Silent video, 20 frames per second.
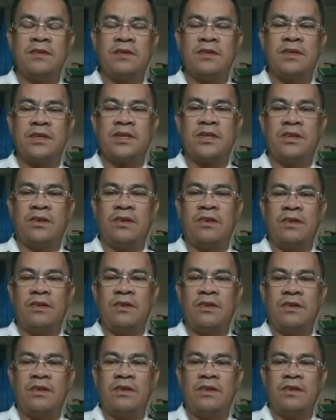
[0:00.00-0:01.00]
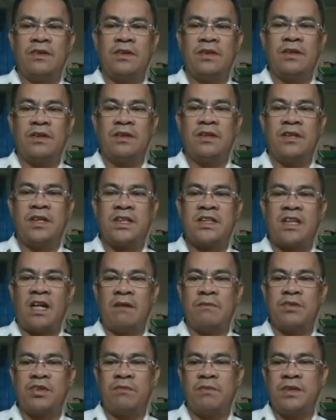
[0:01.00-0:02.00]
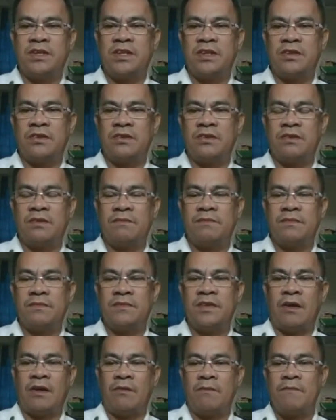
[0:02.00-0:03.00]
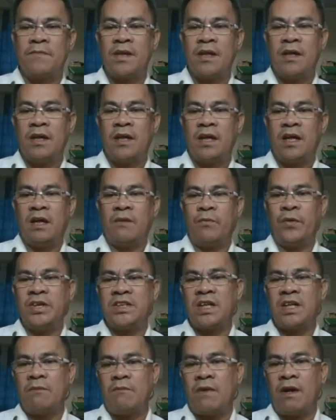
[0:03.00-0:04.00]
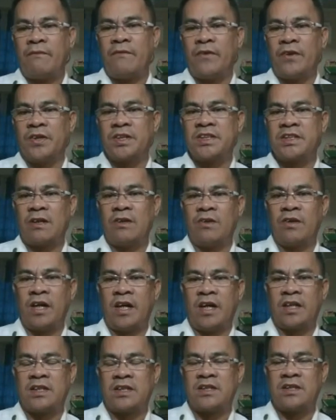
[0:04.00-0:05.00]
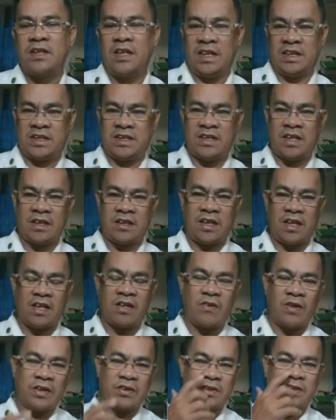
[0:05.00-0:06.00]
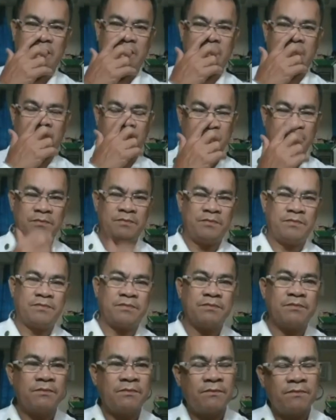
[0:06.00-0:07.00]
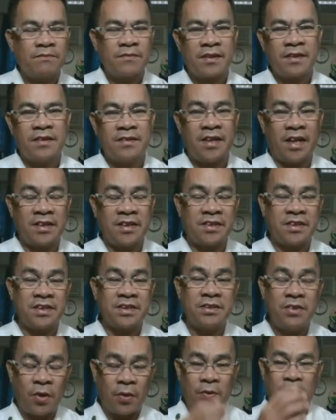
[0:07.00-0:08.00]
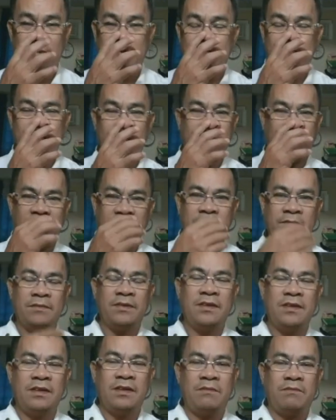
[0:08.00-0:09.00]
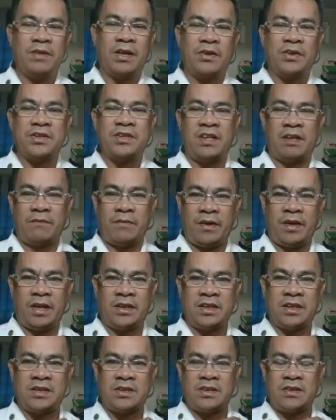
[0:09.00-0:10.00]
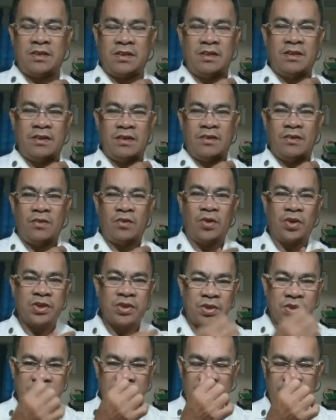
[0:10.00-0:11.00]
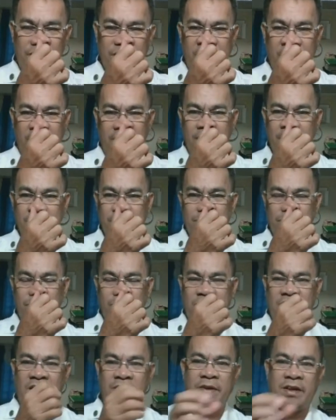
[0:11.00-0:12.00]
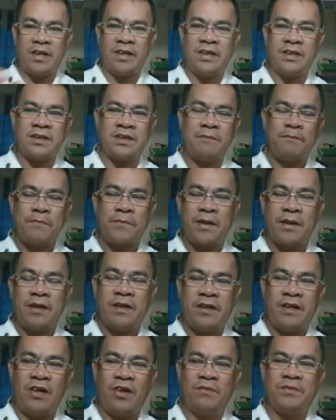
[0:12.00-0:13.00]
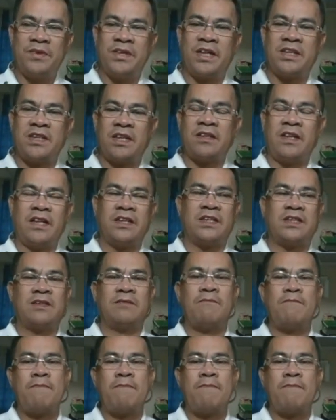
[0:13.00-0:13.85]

So the sum should be 0. Now, if we sum up forces along x, is that equal to 0? The answer is no. Okay, because if x is also 0, then what happens is the object is at rest.